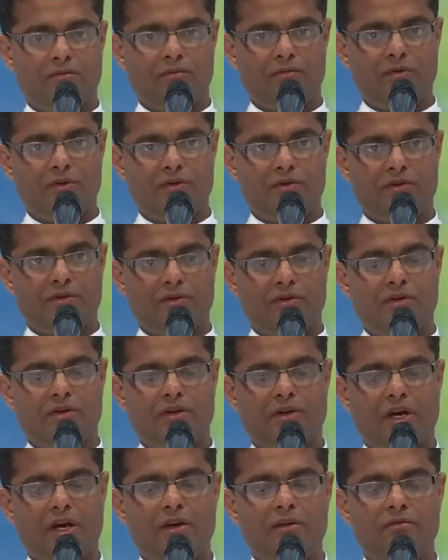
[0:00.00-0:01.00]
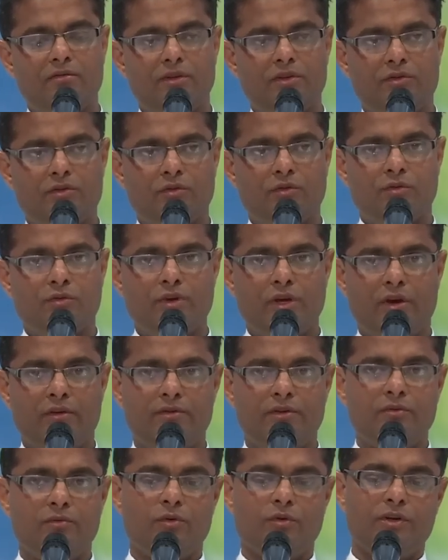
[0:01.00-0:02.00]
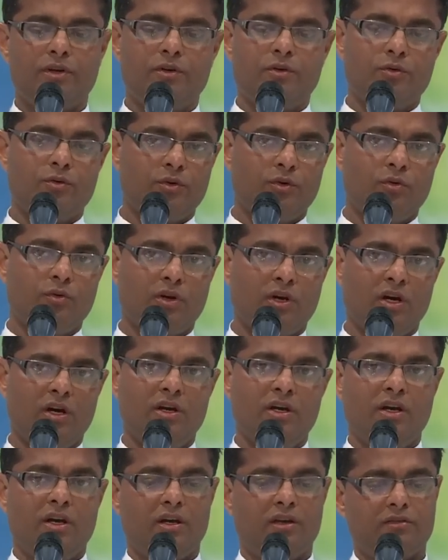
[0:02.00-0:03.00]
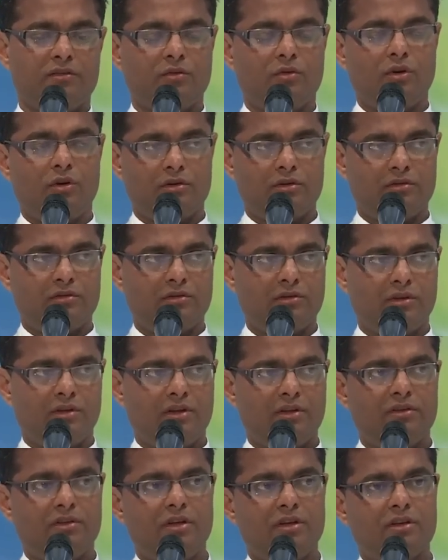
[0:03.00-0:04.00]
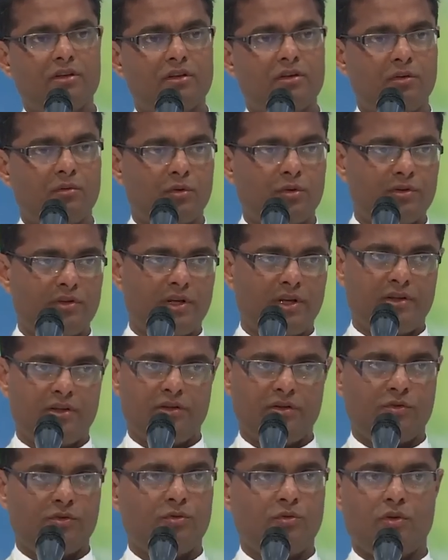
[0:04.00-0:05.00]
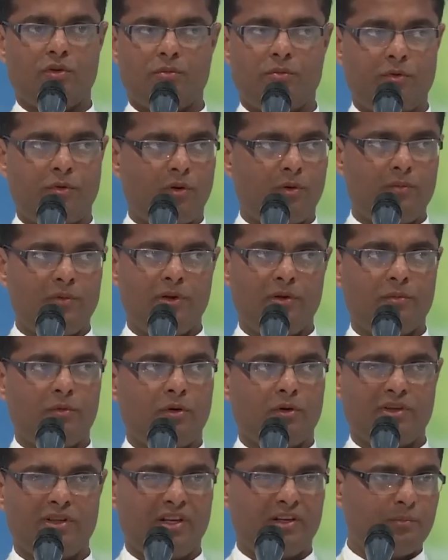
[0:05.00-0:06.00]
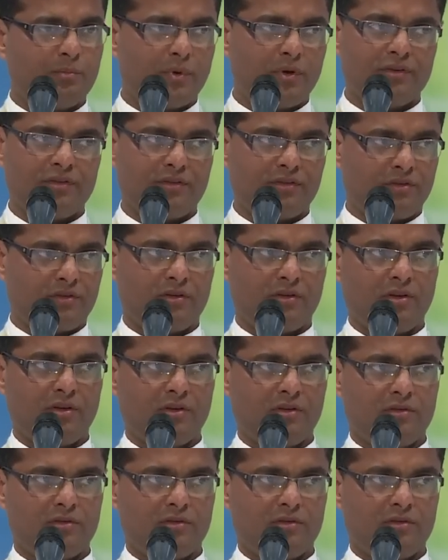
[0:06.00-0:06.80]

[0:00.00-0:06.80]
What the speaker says: which a time which you could have devoted to yoga has gone in thinking about that issue or problem or that person,